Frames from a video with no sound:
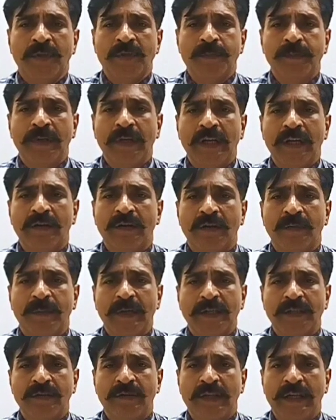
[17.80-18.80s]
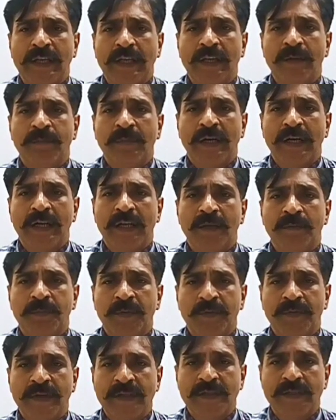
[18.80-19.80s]
Bismillahirrahmanirrahim. I am
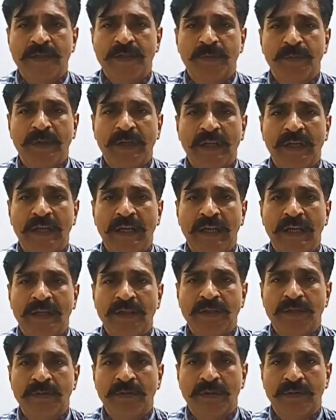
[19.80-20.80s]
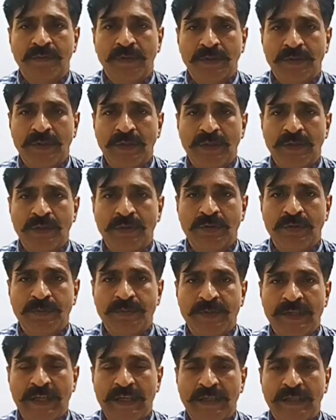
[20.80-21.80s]
Professor Jamil and you are watching YouTube
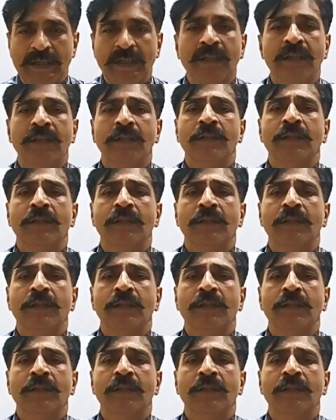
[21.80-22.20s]
channel.